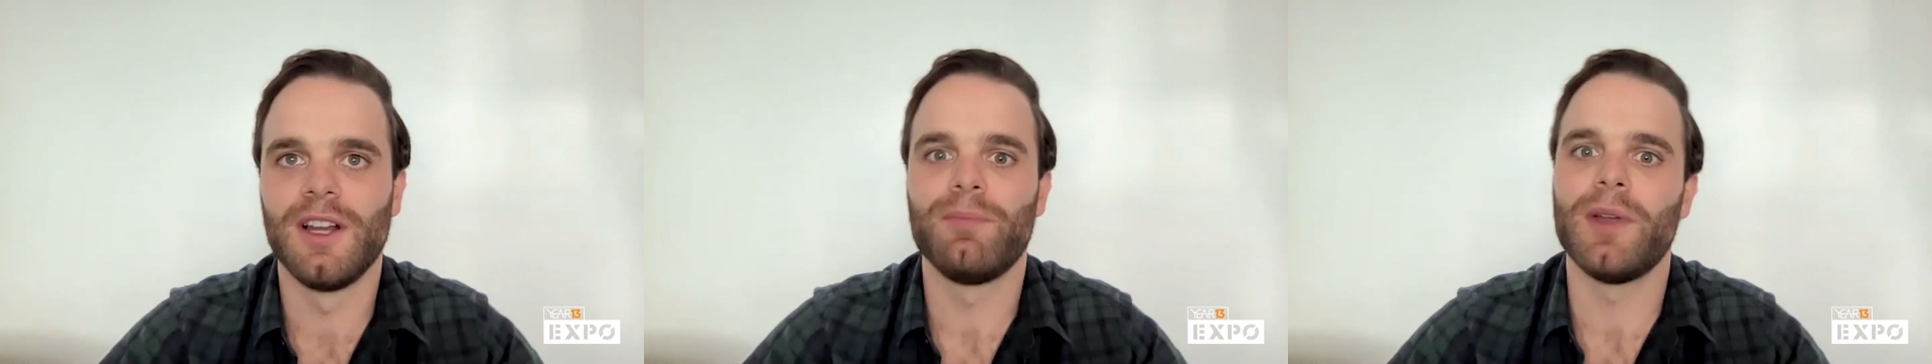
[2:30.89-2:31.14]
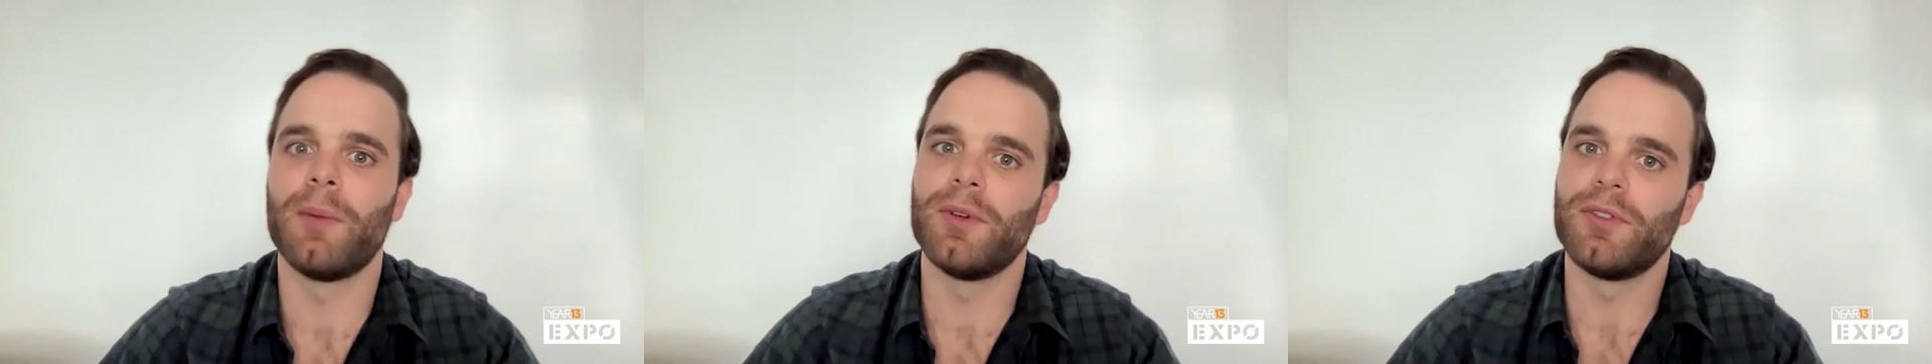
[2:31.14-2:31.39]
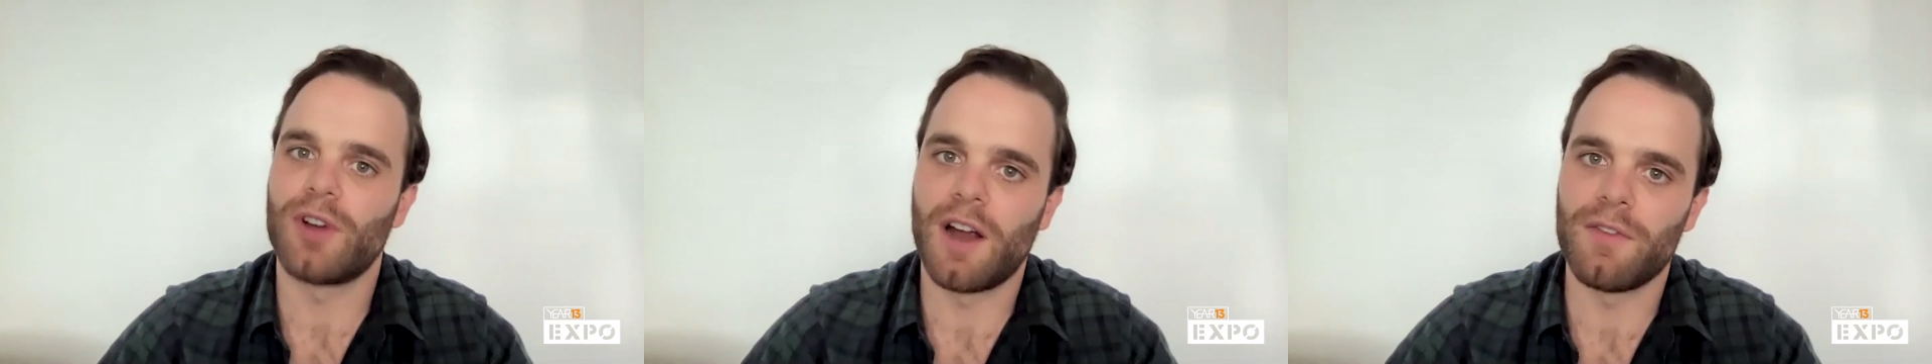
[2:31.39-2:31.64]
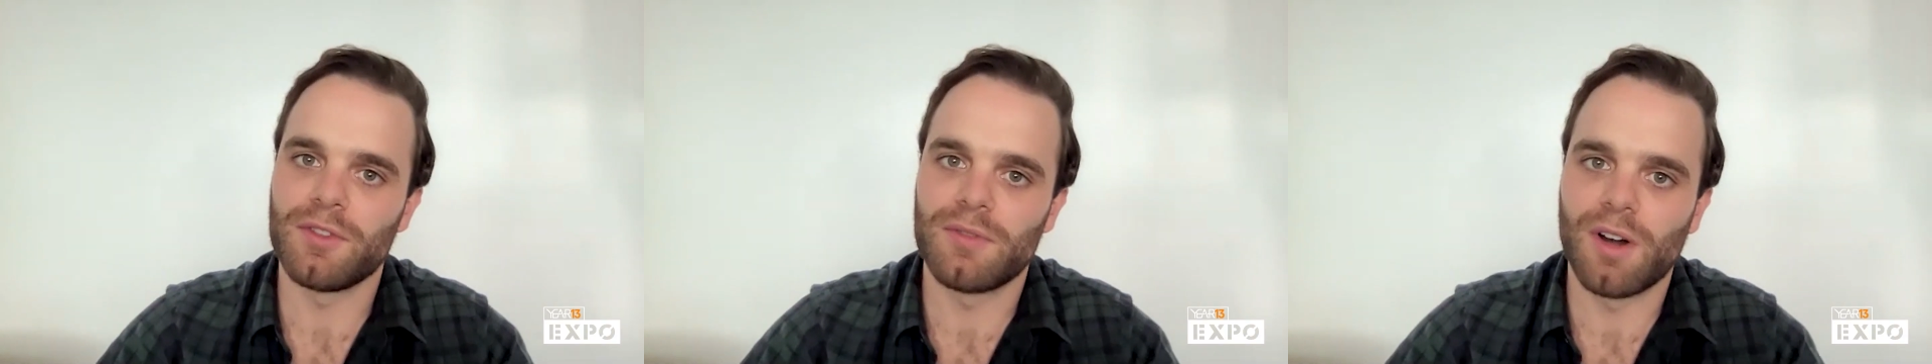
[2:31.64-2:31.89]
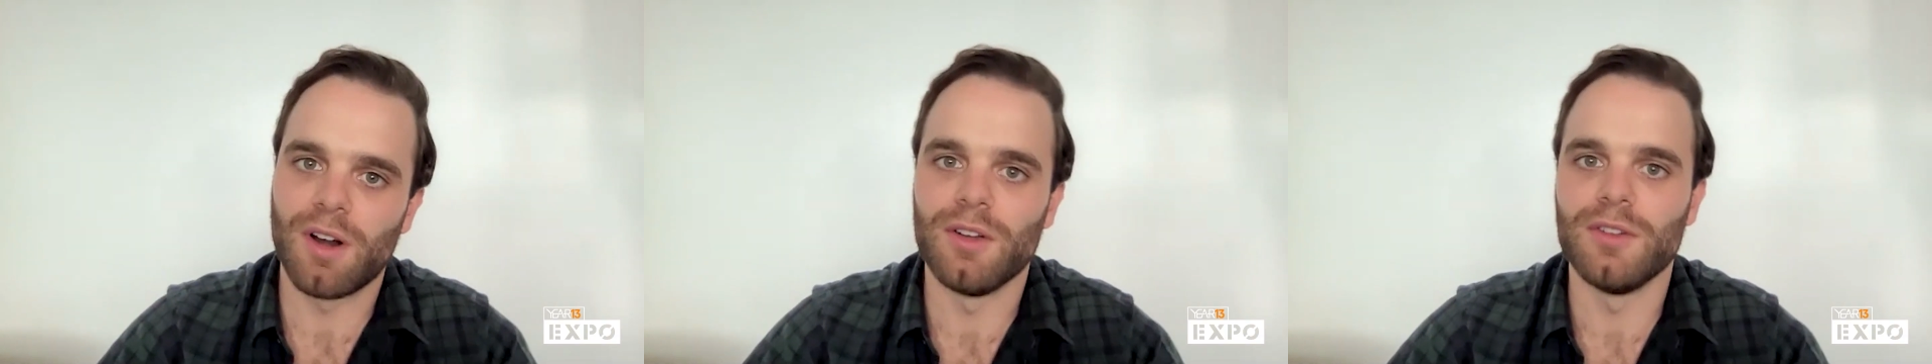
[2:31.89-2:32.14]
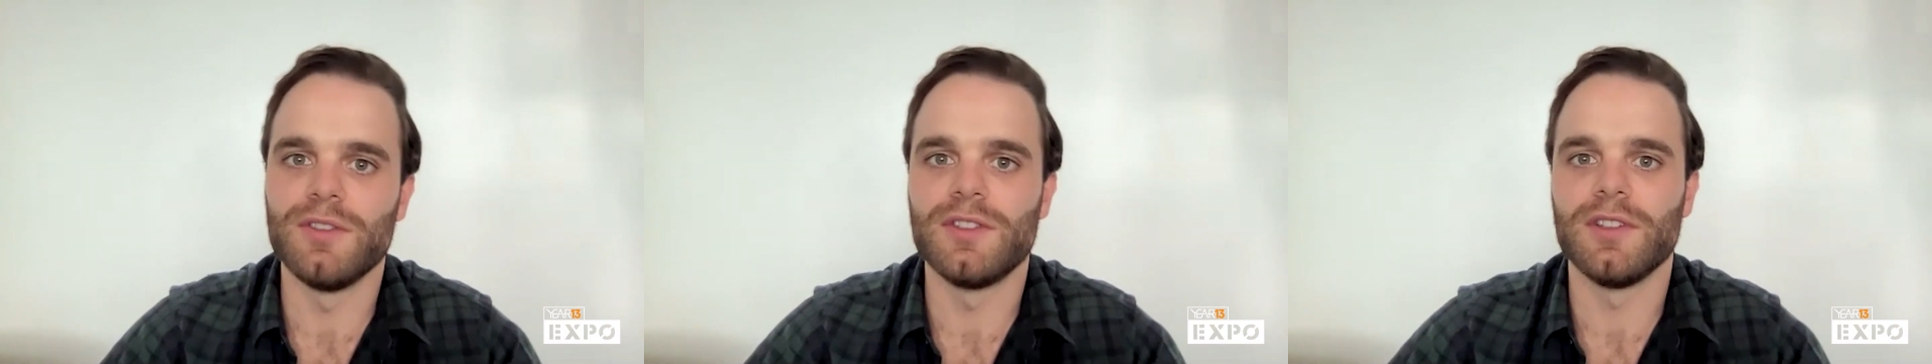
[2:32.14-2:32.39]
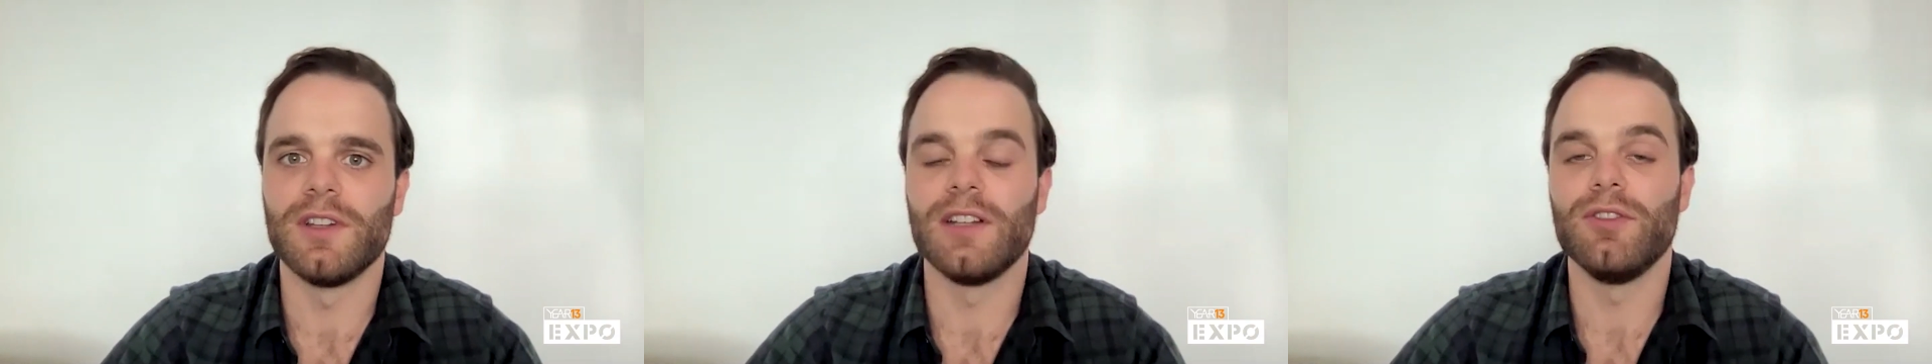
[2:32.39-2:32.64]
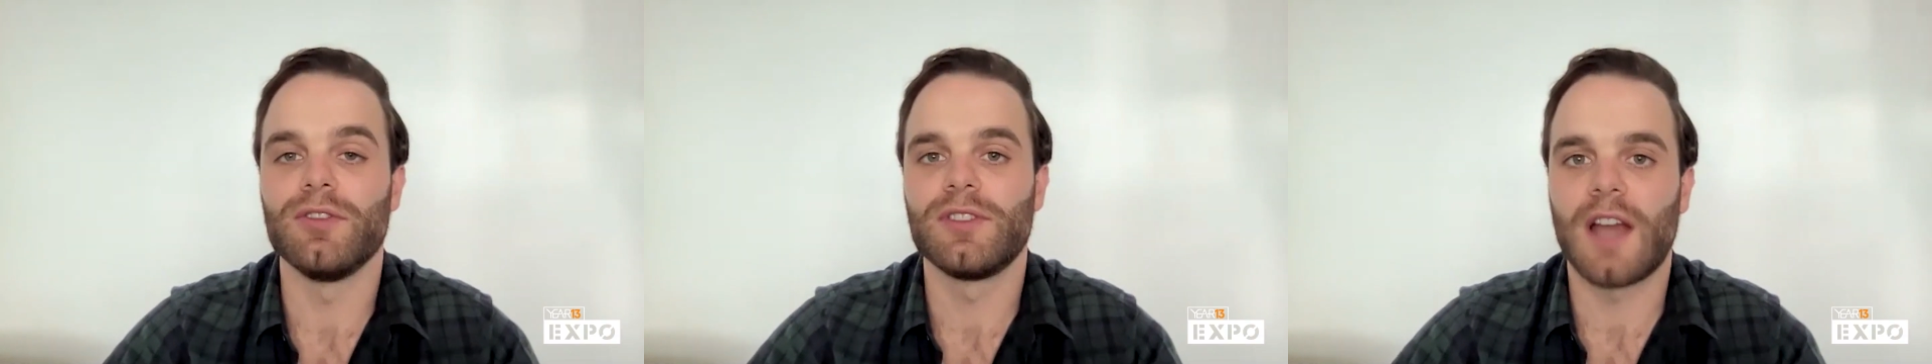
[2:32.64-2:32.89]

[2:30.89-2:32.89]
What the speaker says: be able to drive in the roads and use